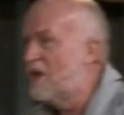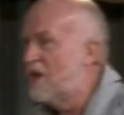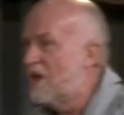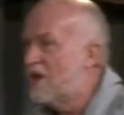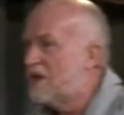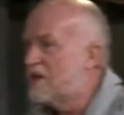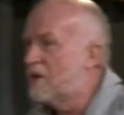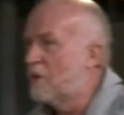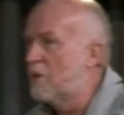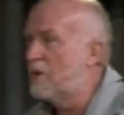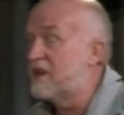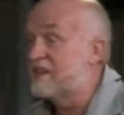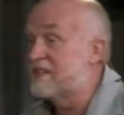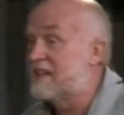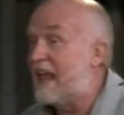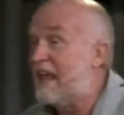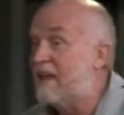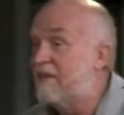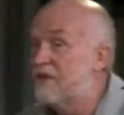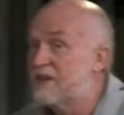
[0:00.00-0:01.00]
your water."
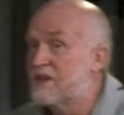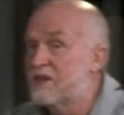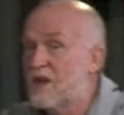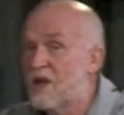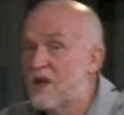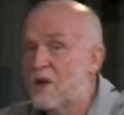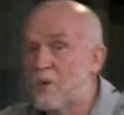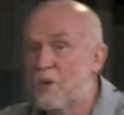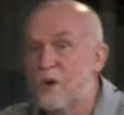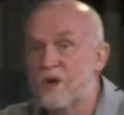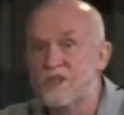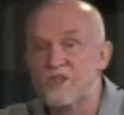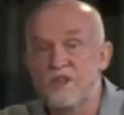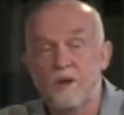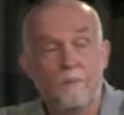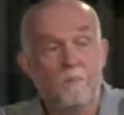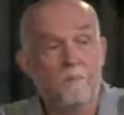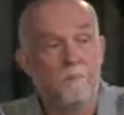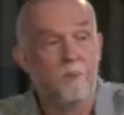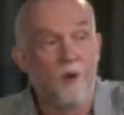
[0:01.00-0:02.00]
David was
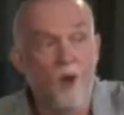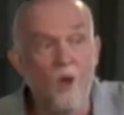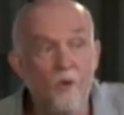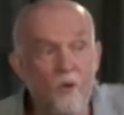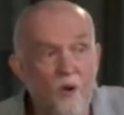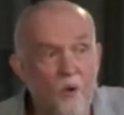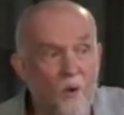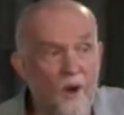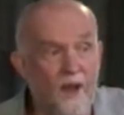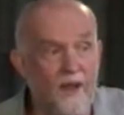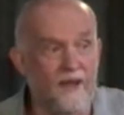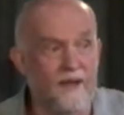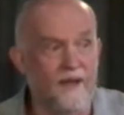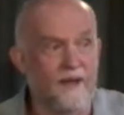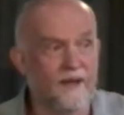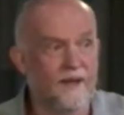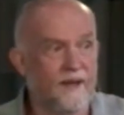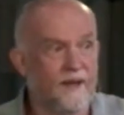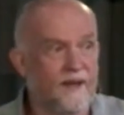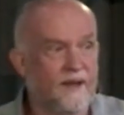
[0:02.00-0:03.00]
blown away.
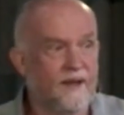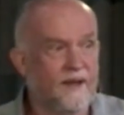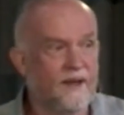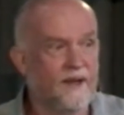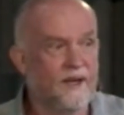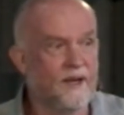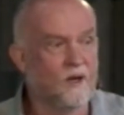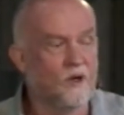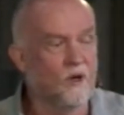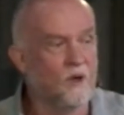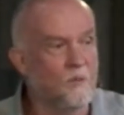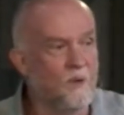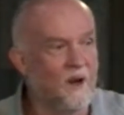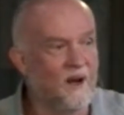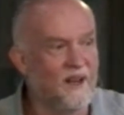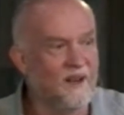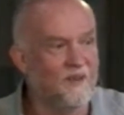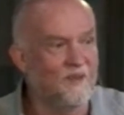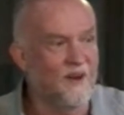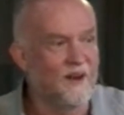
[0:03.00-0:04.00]
He couldn't
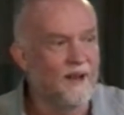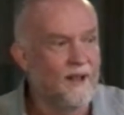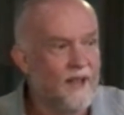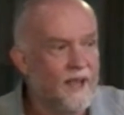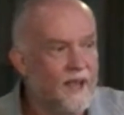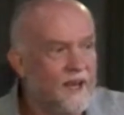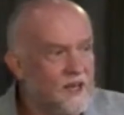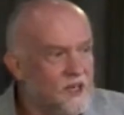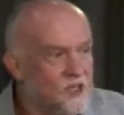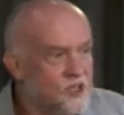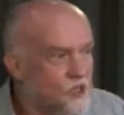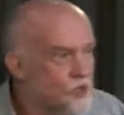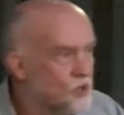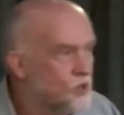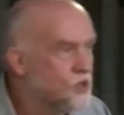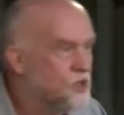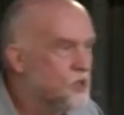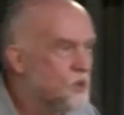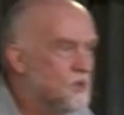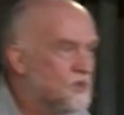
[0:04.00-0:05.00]
believe it. He
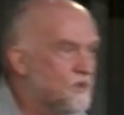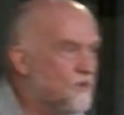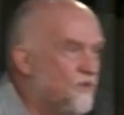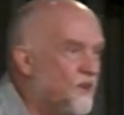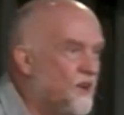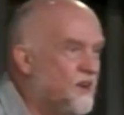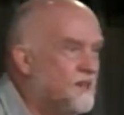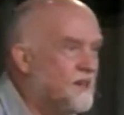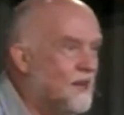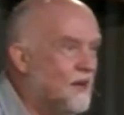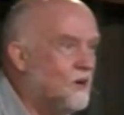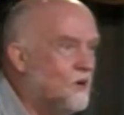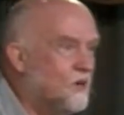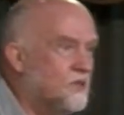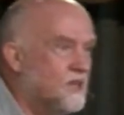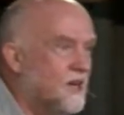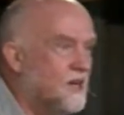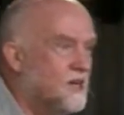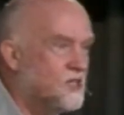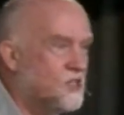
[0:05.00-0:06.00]
stood to his feet and he
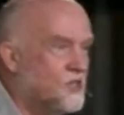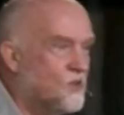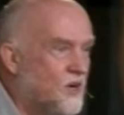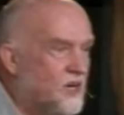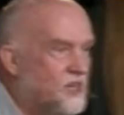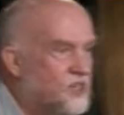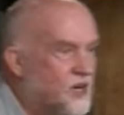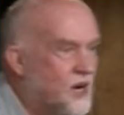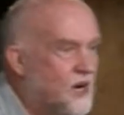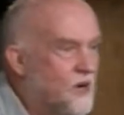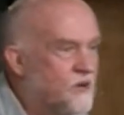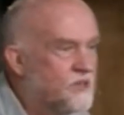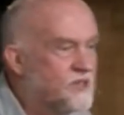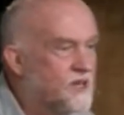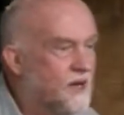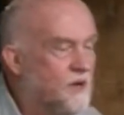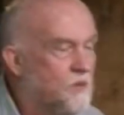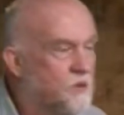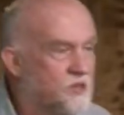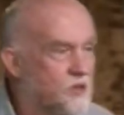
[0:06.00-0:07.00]
looked at his three generals and
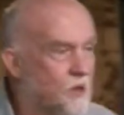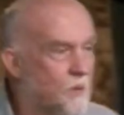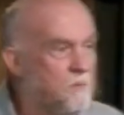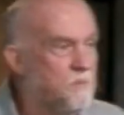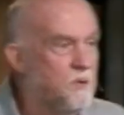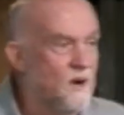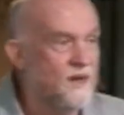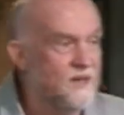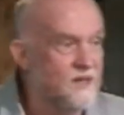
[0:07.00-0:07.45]
he was completely